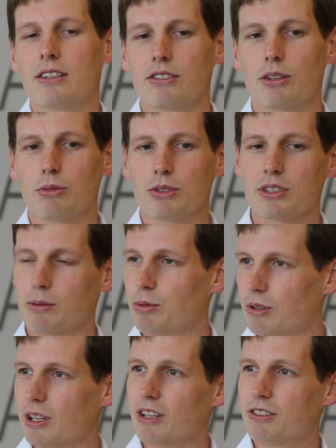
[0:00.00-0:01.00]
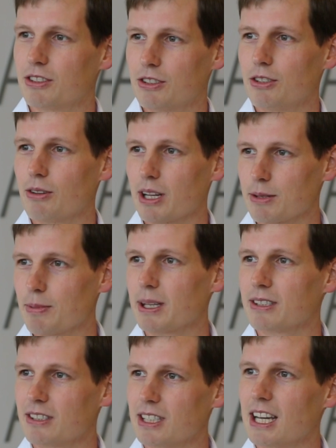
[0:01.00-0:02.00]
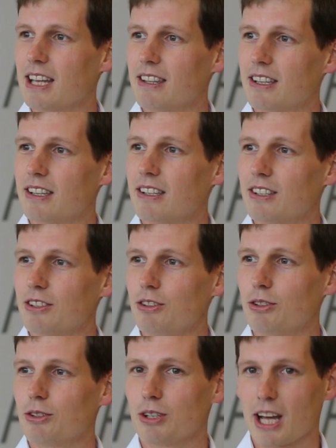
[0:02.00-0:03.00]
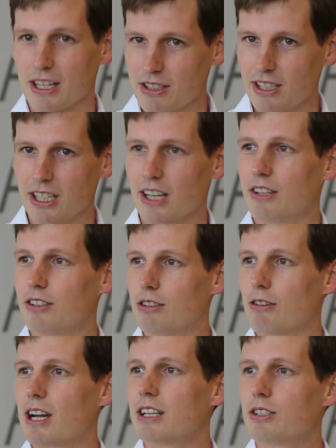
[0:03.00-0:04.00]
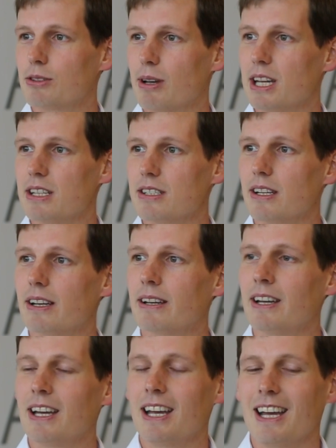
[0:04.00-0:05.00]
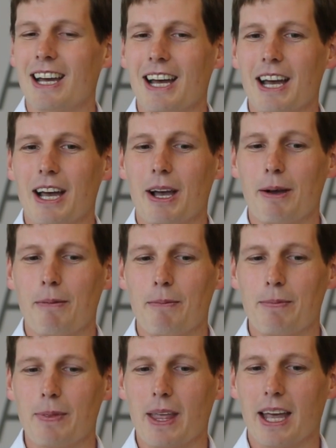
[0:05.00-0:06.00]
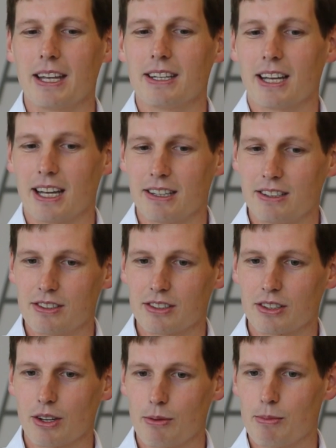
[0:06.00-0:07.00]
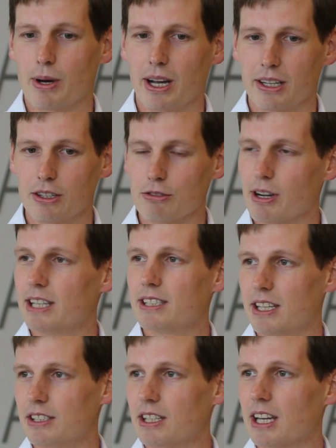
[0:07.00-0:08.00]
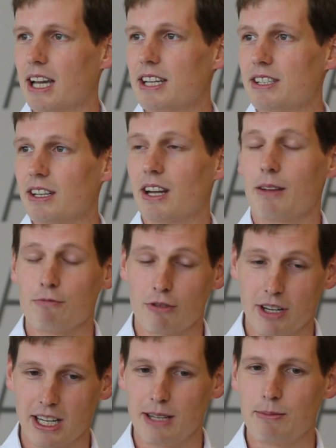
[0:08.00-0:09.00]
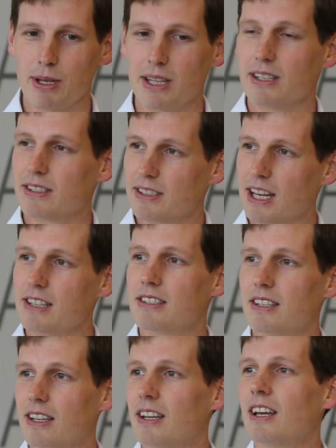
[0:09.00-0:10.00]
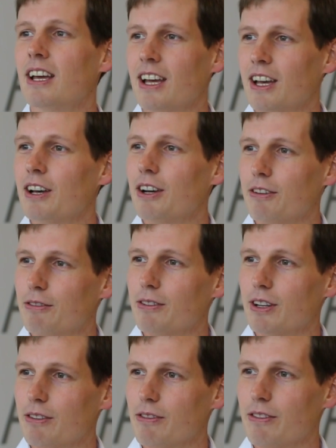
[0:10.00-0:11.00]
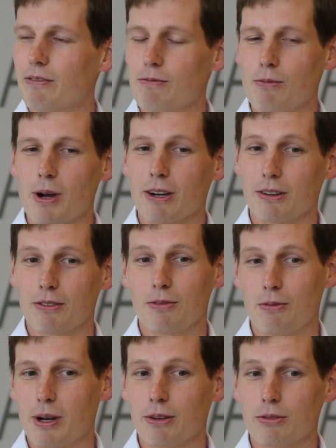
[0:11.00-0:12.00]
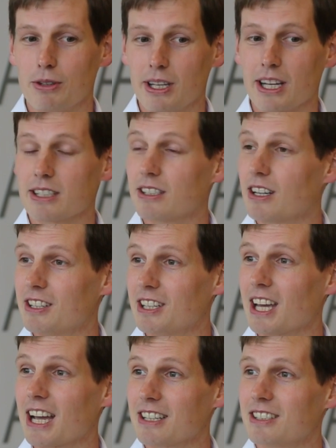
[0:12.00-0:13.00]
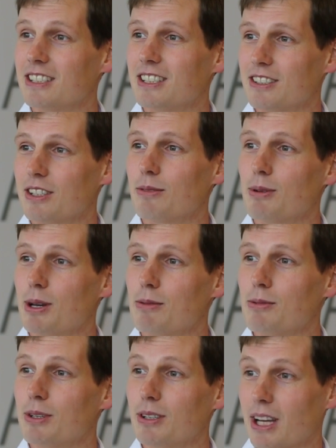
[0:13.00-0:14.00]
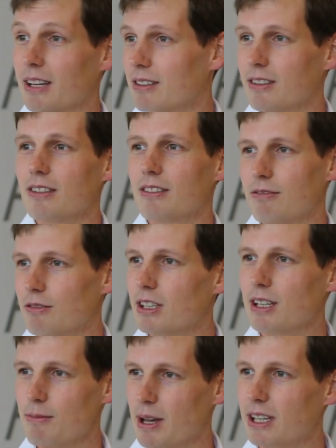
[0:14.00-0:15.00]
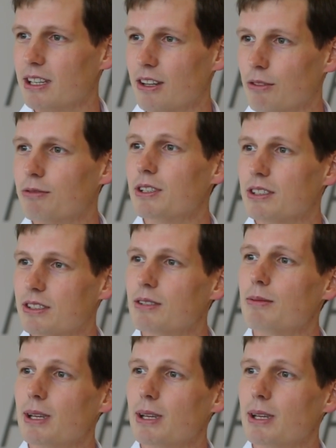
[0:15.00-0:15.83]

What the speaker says: So once I put those two aspects together, that you could actually go direct to Asia and combine a great education and really be in the center of where all the exciting action is at the moment, that really made it obvious to